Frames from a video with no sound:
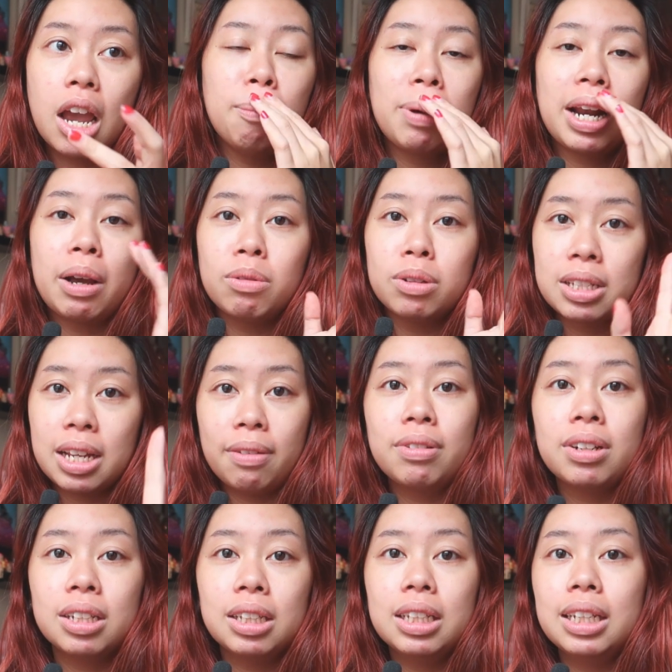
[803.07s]
But I will
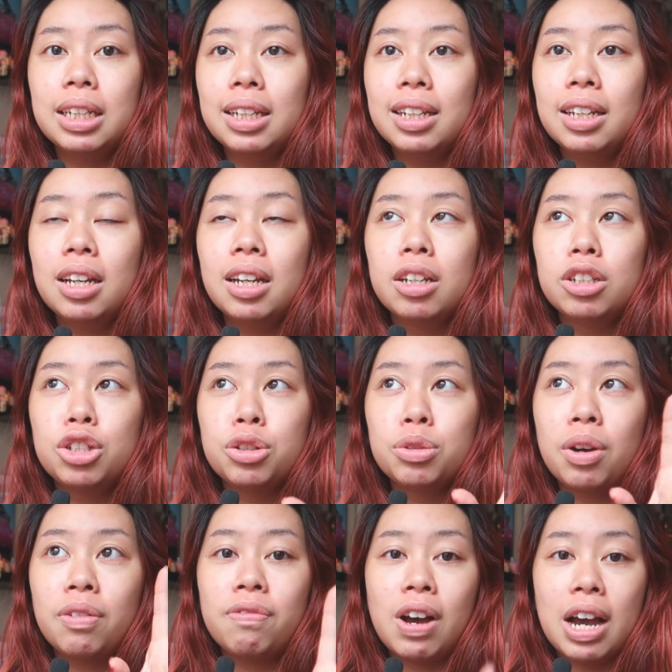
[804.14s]
definitely do
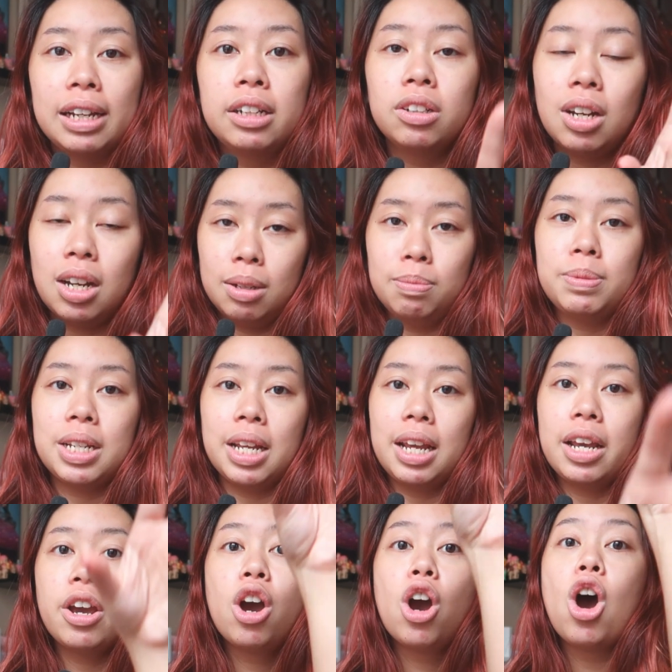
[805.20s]
a final
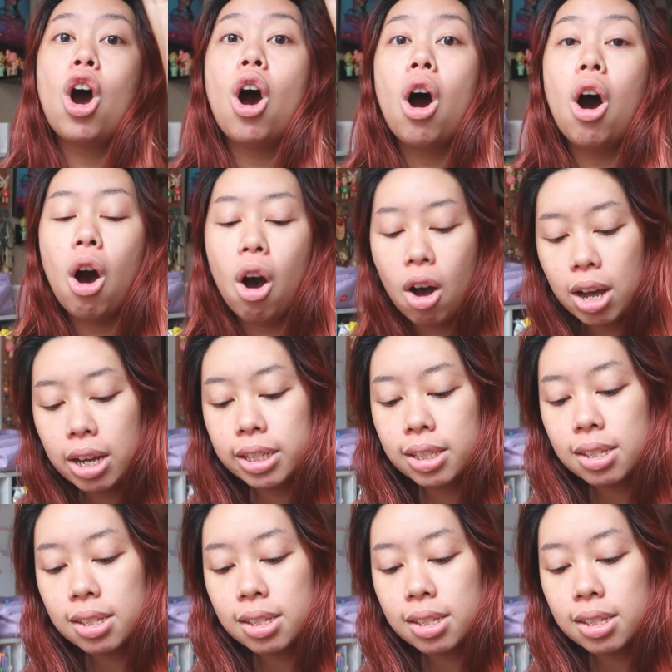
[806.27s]
update on